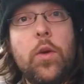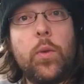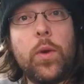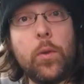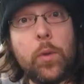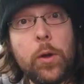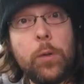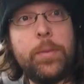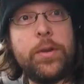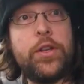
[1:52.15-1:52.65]
we
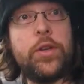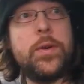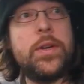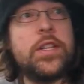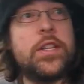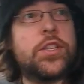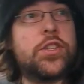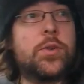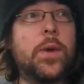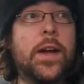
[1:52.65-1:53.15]
will be
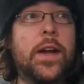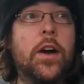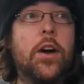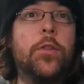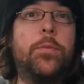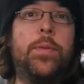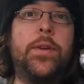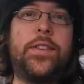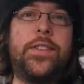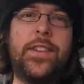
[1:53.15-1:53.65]
doing the
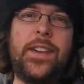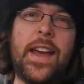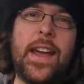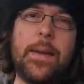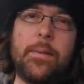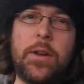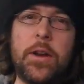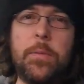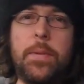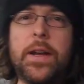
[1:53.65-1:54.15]
Squiggoth, but today
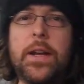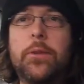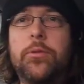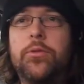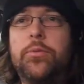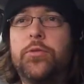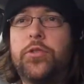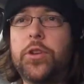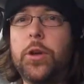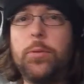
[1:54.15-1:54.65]
I'm going to pick up
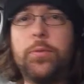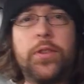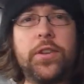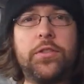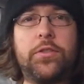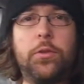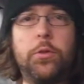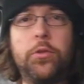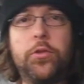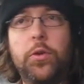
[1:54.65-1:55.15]
some
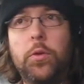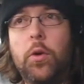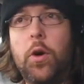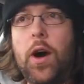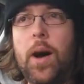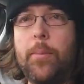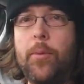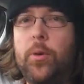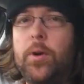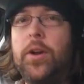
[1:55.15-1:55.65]
sculpting tools at
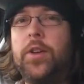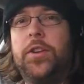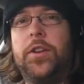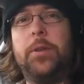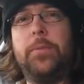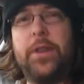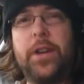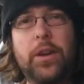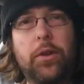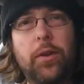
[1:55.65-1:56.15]
Warhammer World and
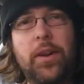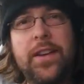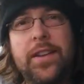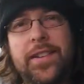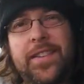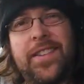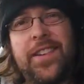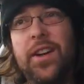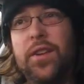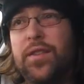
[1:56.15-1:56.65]
a bit of green
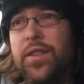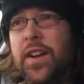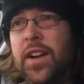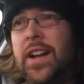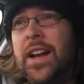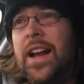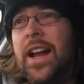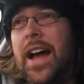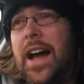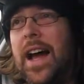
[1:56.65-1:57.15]
stuff,
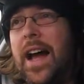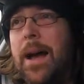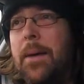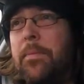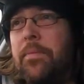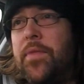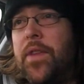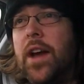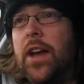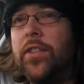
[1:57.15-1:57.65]

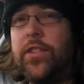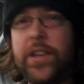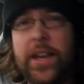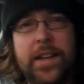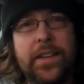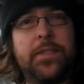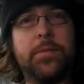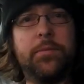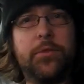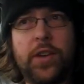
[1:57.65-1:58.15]
and
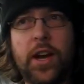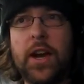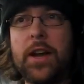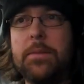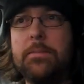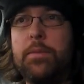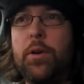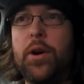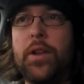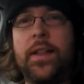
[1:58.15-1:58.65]
take some
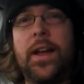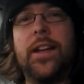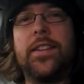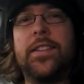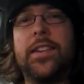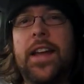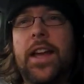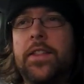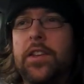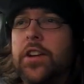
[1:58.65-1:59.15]
time putting that
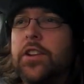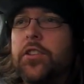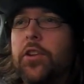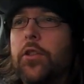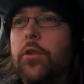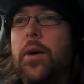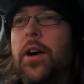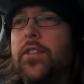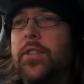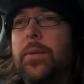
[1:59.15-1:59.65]
together, because
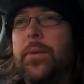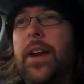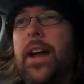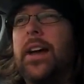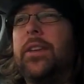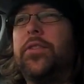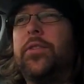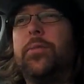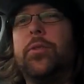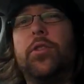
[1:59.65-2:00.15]
otherwise I'm going to
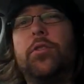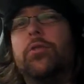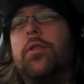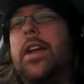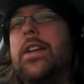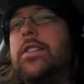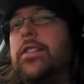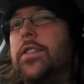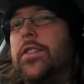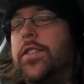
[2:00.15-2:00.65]
have some
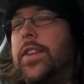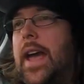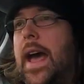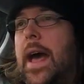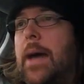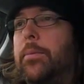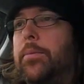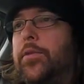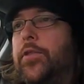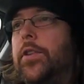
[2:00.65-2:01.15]
horrendous
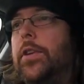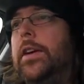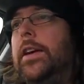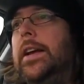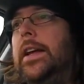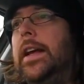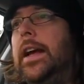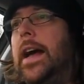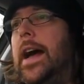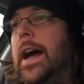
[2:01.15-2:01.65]
gaps.
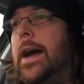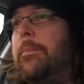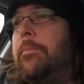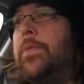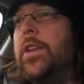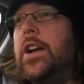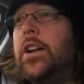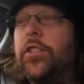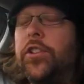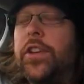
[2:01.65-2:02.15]

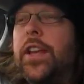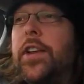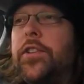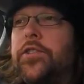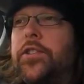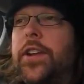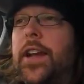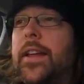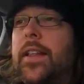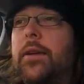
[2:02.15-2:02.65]
So
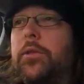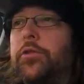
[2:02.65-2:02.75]
yesterday that